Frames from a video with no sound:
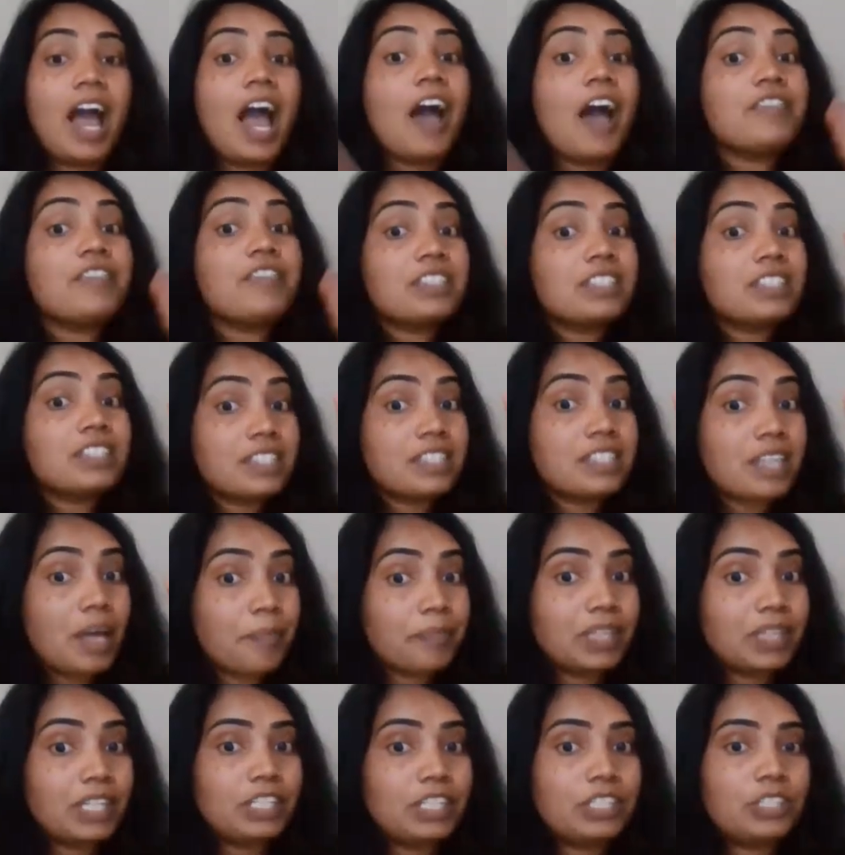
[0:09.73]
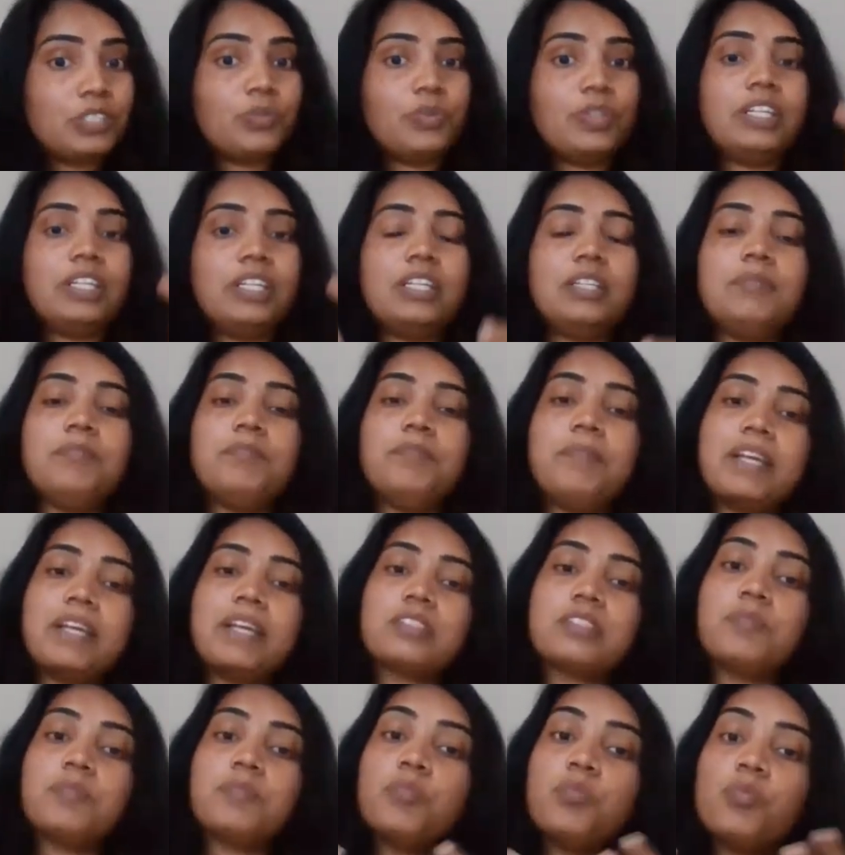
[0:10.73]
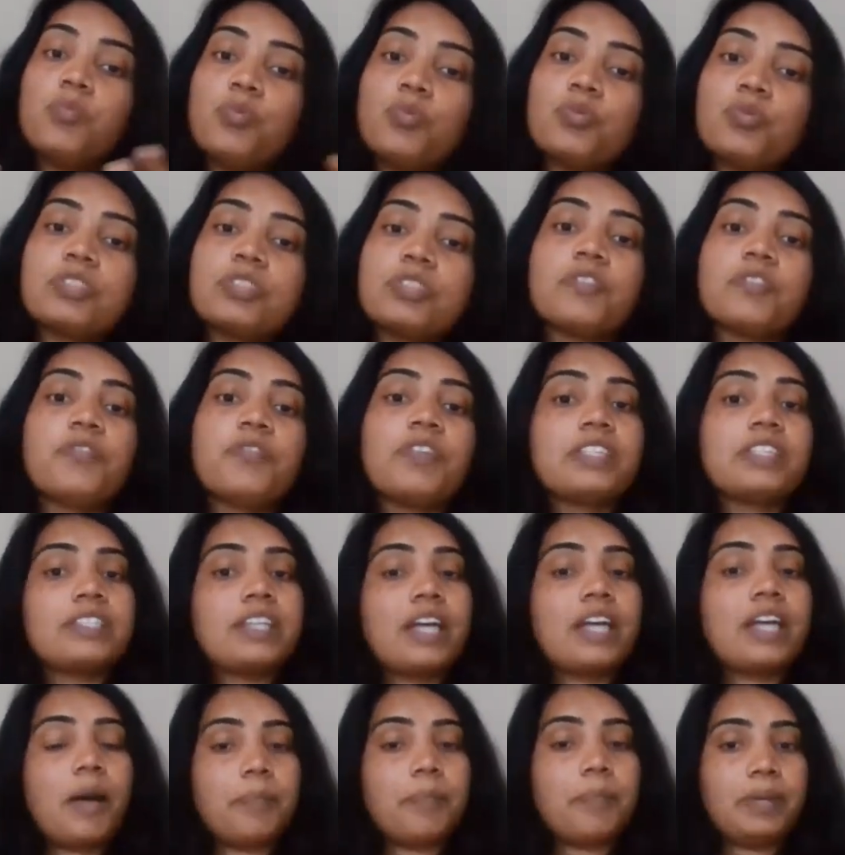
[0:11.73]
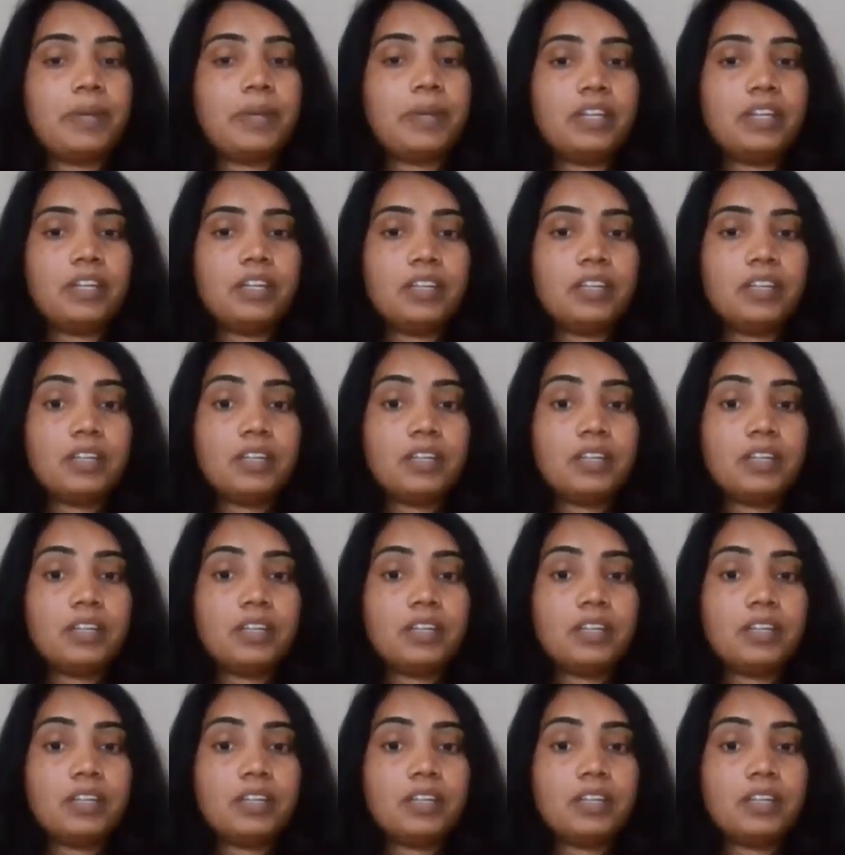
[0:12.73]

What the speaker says: Having something to eat makes most of us happy.